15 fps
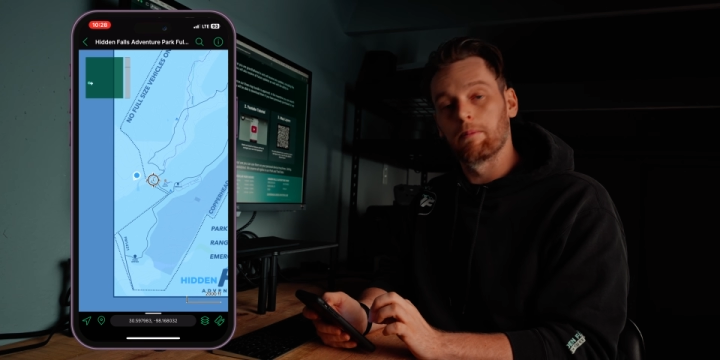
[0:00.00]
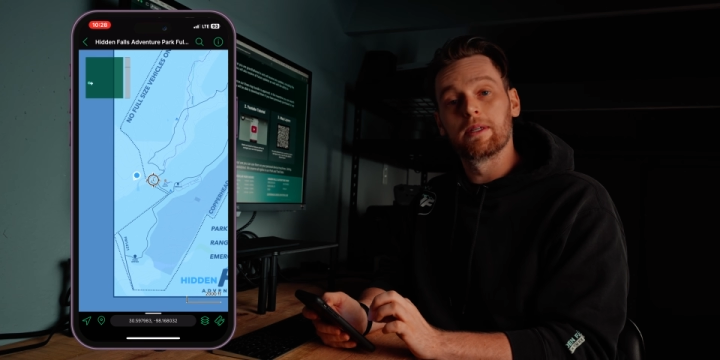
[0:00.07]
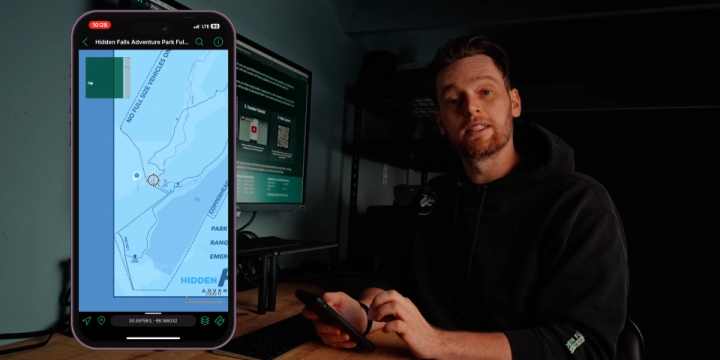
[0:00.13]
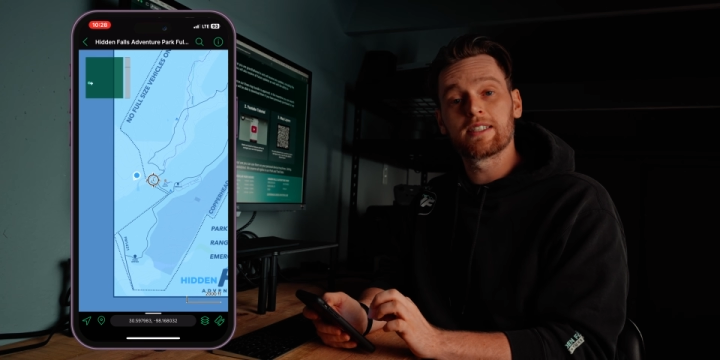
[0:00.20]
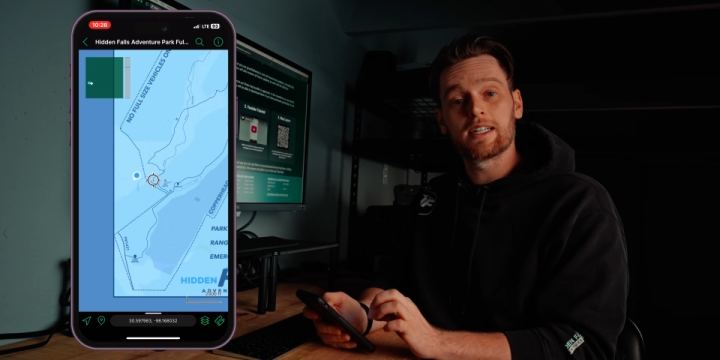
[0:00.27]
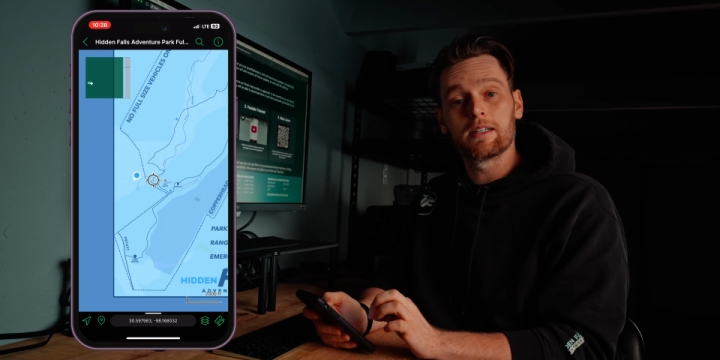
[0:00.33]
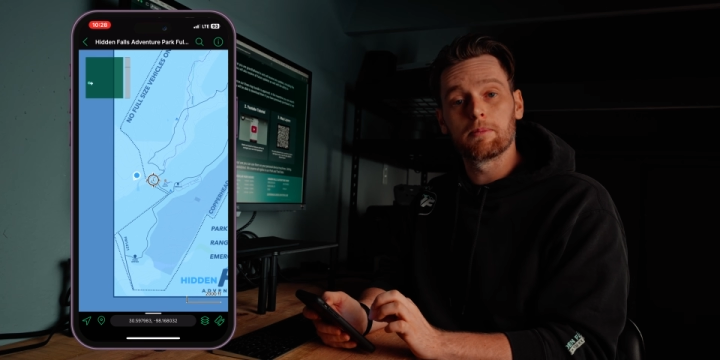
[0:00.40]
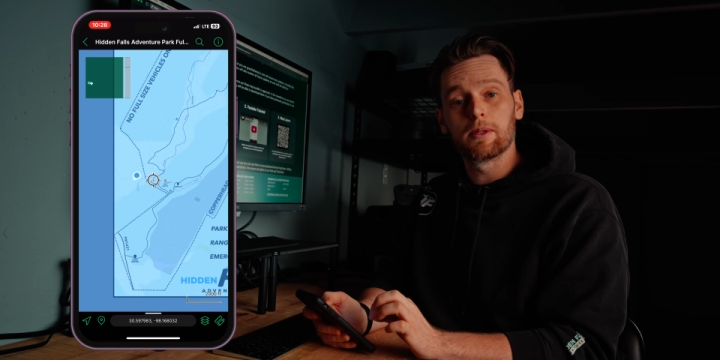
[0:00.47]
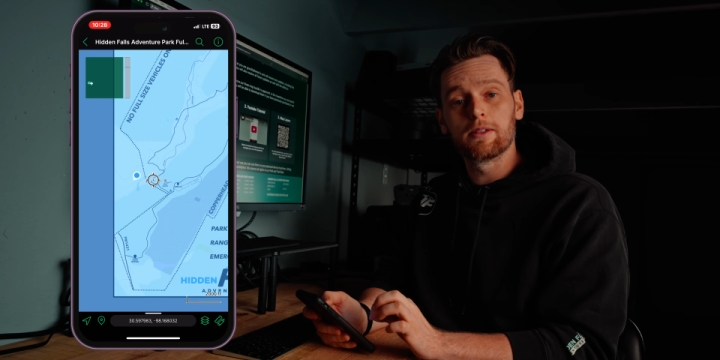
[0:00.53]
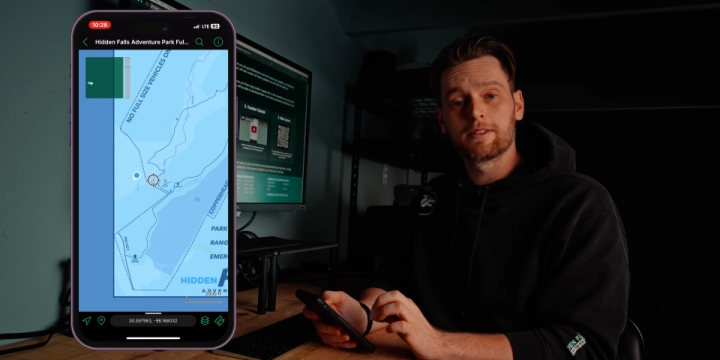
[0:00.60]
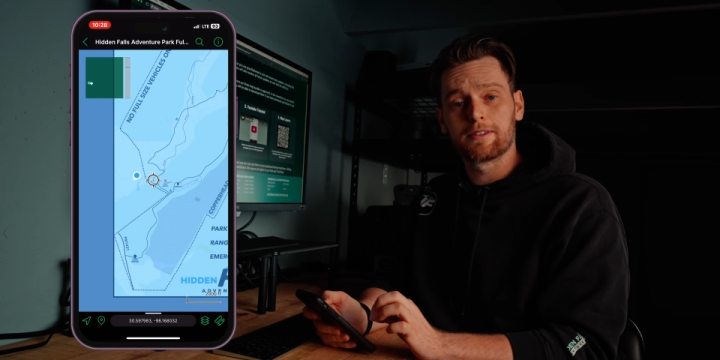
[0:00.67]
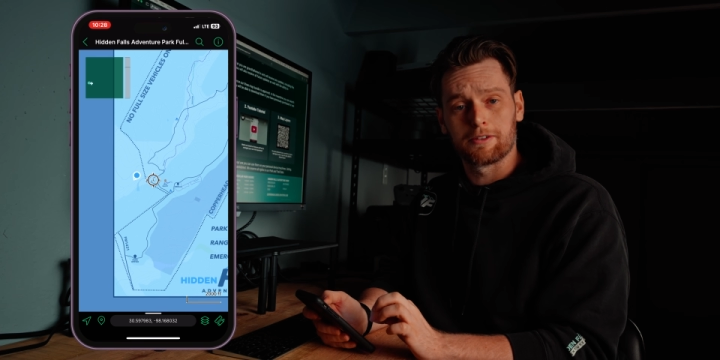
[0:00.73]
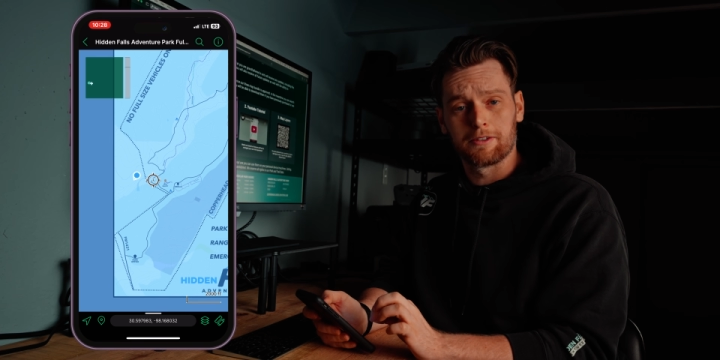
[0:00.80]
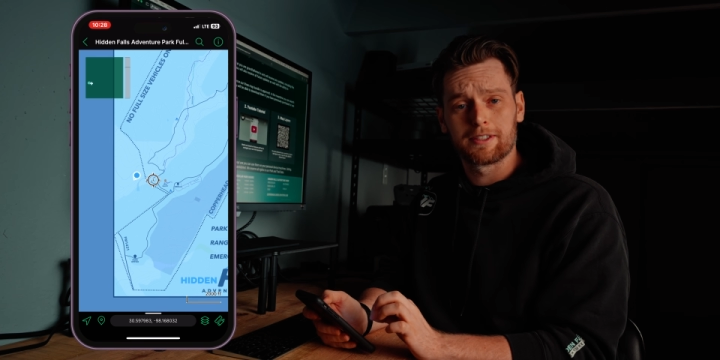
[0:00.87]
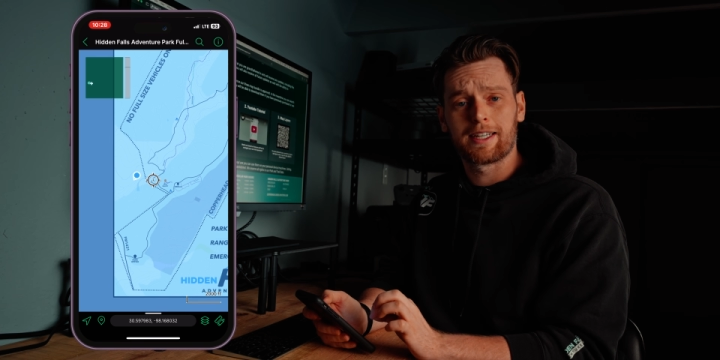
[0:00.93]
inside a building,
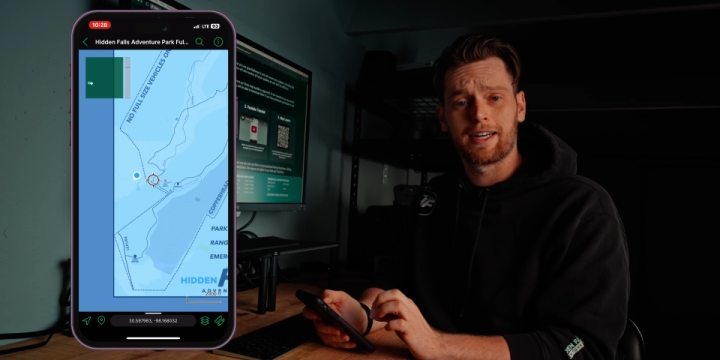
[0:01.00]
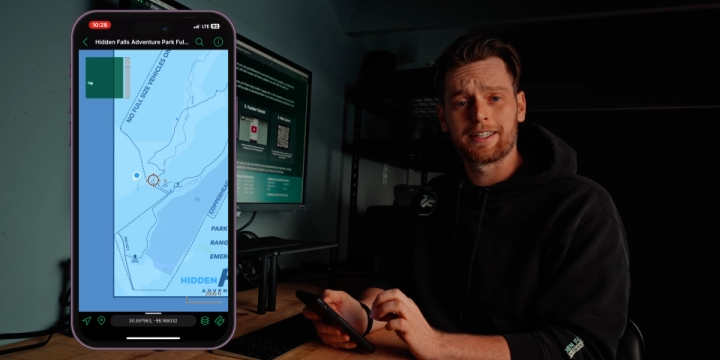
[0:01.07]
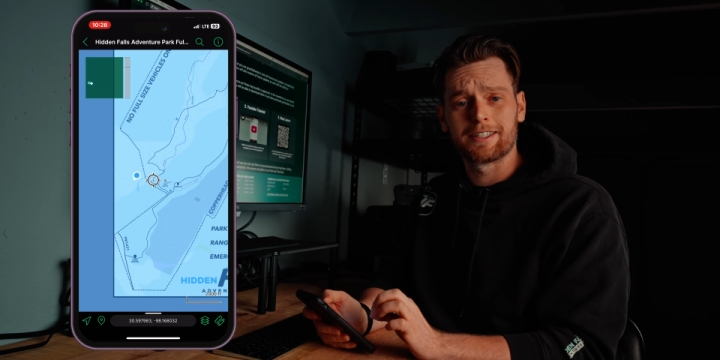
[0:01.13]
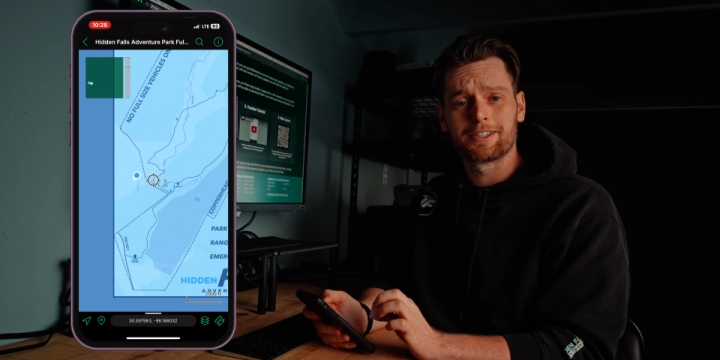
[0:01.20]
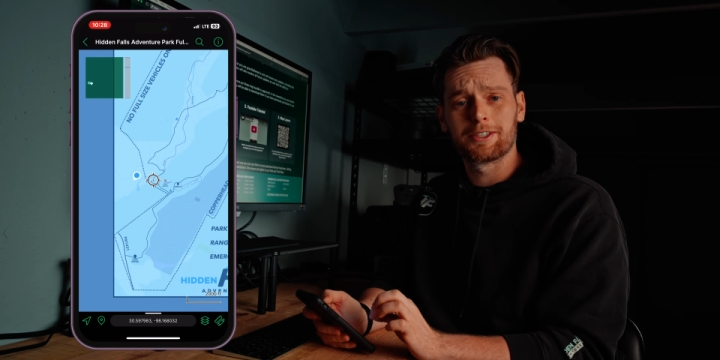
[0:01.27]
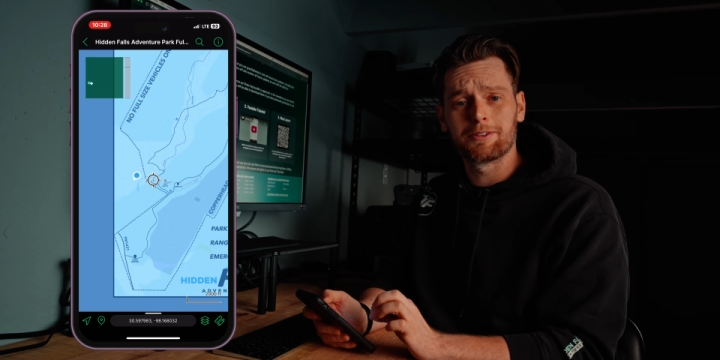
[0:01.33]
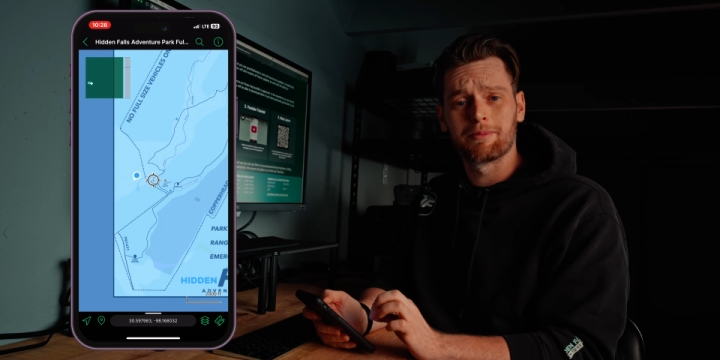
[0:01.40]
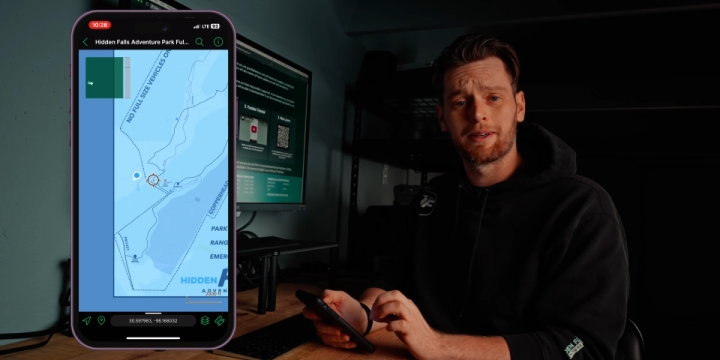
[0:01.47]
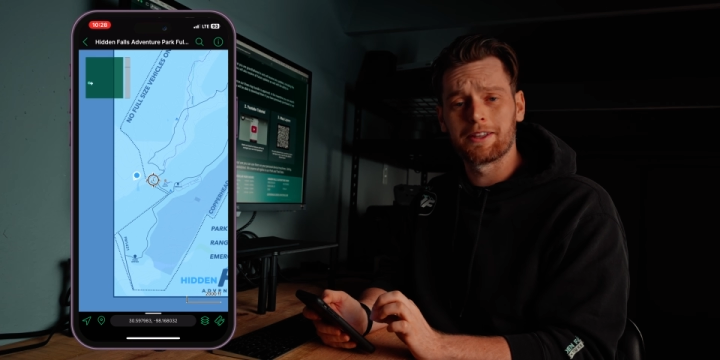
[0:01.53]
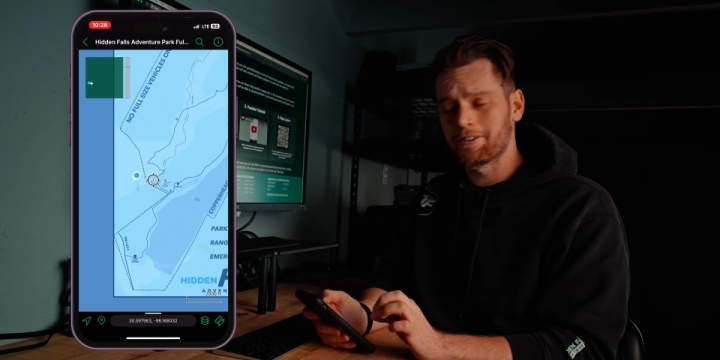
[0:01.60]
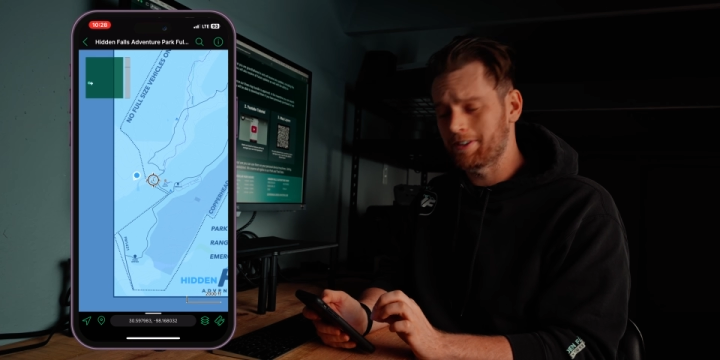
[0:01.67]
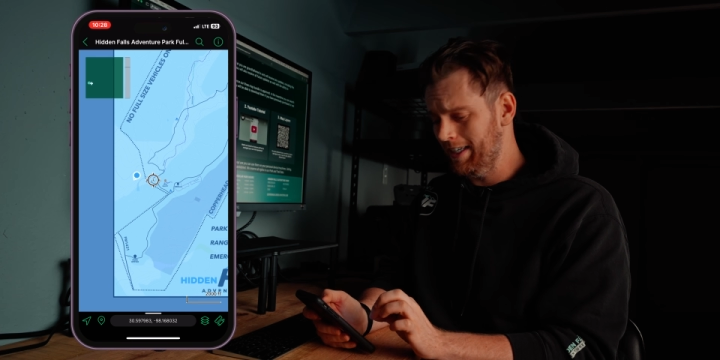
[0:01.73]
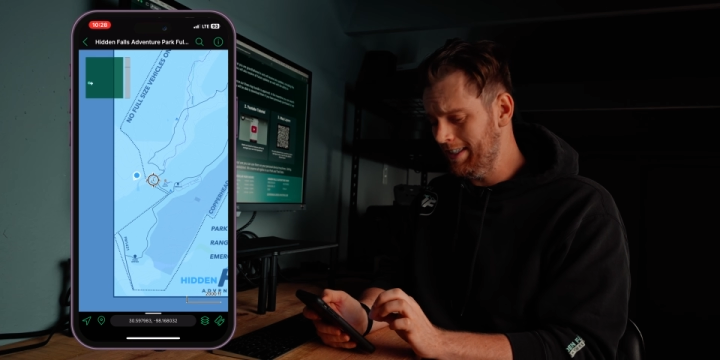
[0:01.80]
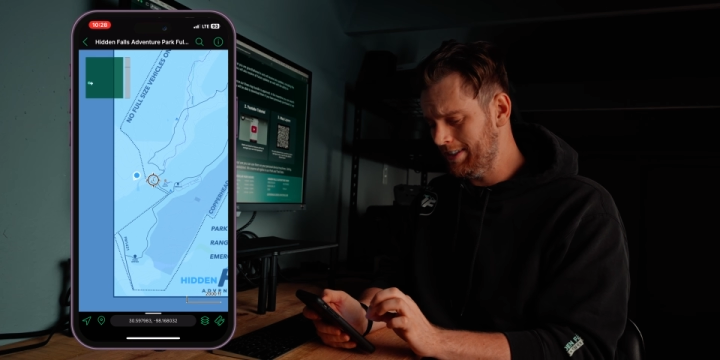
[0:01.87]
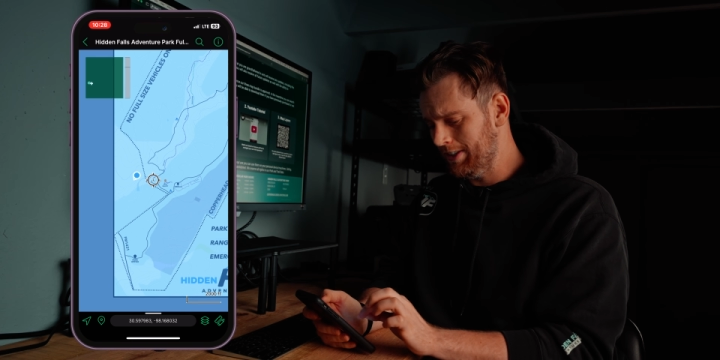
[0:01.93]
so it's kind of shooting my
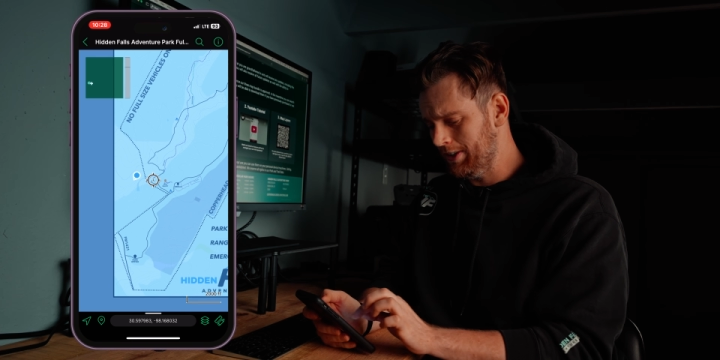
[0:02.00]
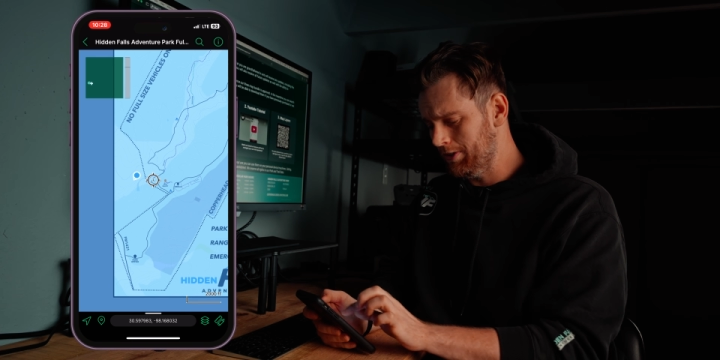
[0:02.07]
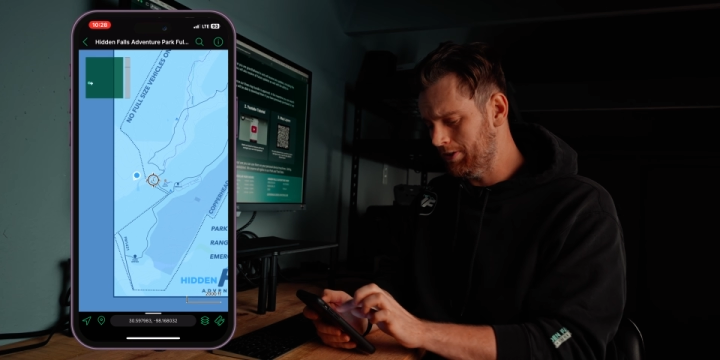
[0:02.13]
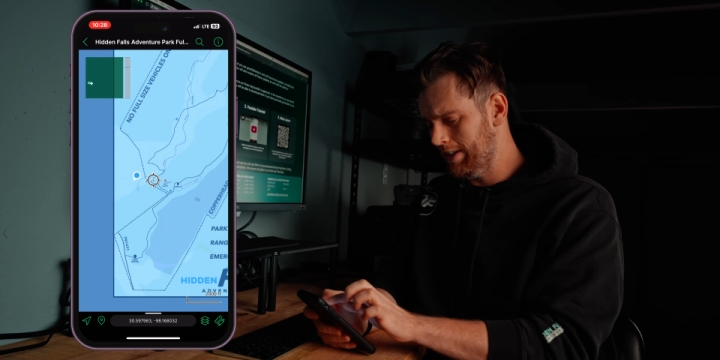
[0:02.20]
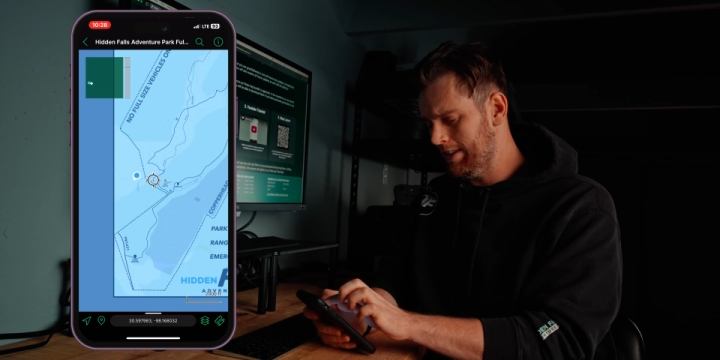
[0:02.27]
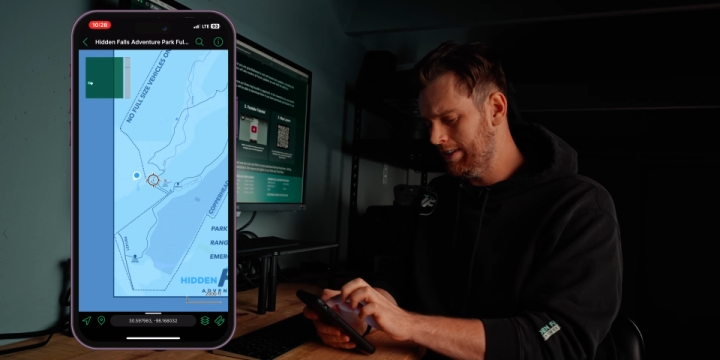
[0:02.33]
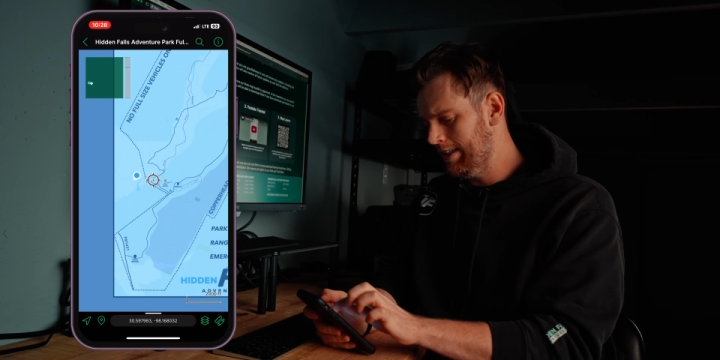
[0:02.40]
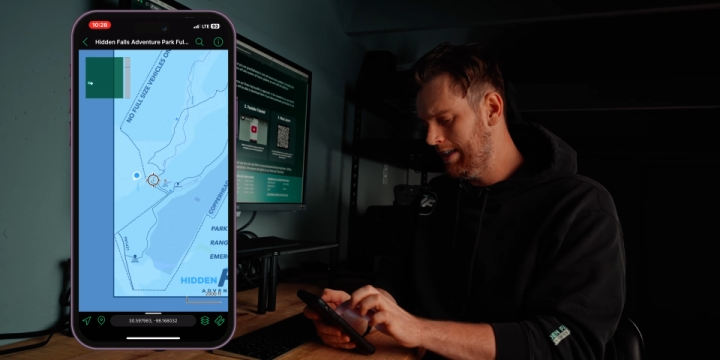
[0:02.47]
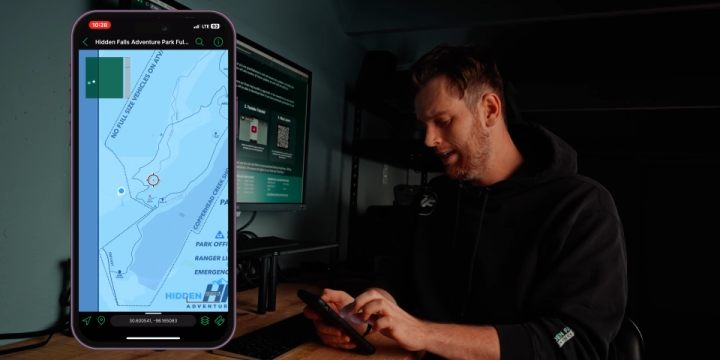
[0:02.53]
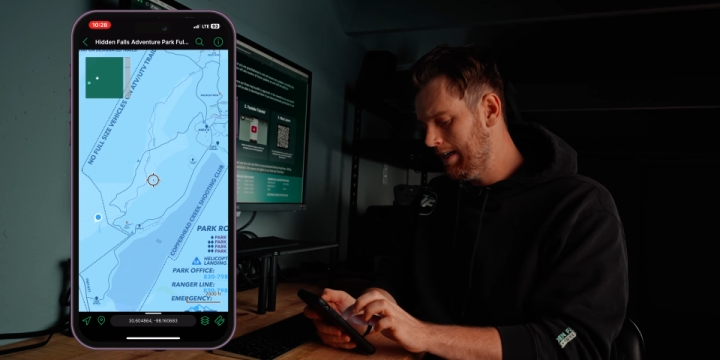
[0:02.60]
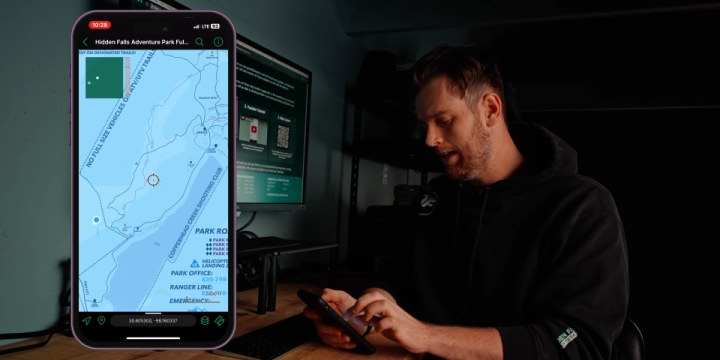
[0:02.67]
location all around.